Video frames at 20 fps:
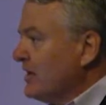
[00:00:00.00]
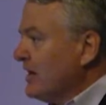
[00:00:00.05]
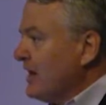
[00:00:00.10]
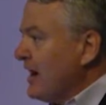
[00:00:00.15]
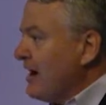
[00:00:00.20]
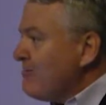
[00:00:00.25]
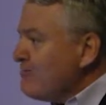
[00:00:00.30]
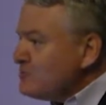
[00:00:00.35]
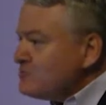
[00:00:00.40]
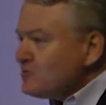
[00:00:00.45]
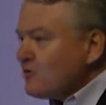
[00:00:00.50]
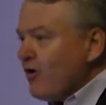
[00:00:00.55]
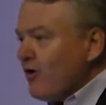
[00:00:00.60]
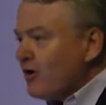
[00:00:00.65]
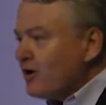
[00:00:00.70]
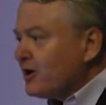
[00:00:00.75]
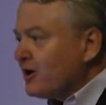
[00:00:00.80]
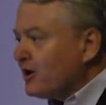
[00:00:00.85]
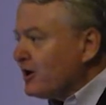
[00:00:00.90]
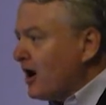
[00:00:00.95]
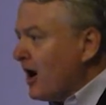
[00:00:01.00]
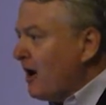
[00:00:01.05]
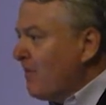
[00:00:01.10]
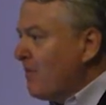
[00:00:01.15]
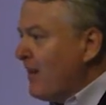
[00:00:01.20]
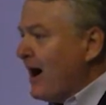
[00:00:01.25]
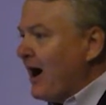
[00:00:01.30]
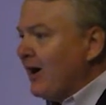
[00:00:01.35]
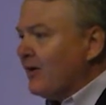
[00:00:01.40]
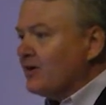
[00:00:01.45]
I was talking
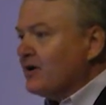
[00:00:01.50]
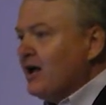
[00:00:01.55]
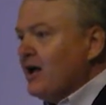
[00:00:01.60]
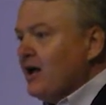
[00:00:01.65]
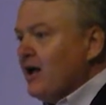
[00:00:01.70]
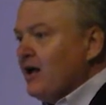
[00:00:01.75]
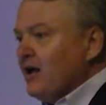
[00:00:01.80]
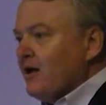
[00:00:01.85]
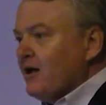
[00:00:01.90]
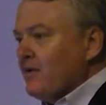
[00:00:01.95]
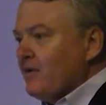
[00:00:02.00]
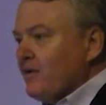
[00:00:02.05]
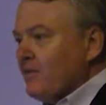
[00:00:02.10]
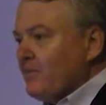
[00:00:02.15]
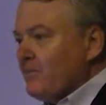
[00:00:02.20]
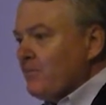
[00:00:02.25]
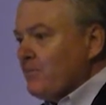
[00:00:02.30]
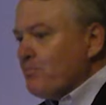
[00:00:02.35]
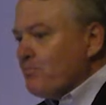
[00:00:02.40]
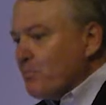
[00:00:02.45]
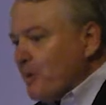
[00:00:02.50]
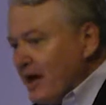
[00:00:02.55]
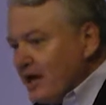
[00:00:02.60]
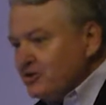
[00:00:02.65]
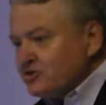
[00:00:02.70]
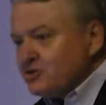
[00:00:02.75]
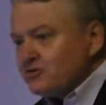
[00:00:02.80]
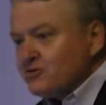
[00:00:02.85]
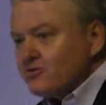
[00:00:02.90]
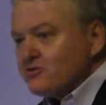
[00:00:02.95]
about
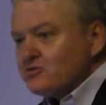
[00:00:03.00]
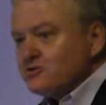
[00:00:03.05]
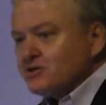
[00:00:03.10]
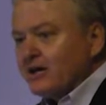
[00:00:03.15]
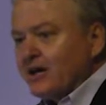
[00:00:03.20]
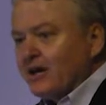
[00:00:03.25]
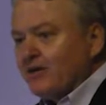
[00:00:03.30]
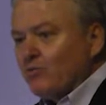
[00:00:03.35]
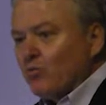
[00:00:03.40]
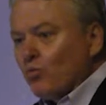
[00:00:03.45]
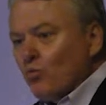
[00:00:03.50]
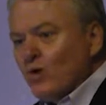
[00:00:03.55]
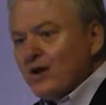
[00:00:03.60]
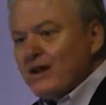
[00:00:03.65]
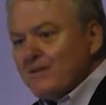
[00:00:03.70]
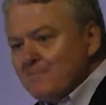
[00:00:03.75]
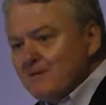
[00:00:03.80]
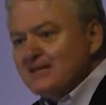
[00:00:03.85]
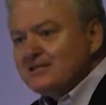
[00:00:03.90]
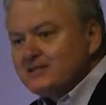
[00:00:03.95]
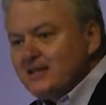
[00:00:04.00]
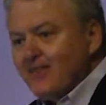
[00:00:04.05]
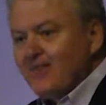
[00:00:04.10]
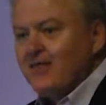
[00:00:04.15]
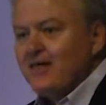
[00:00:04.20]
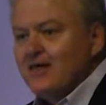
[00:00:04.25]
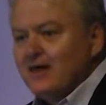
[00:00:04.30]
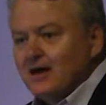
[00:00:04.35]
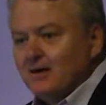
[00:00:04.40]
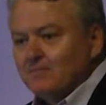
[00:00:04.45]
pensioners and what it meant to
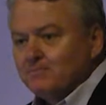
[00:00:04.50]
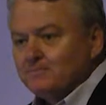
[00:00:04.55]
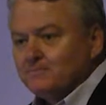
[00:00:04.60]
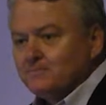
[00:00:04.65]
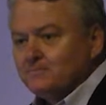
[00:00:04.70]
them.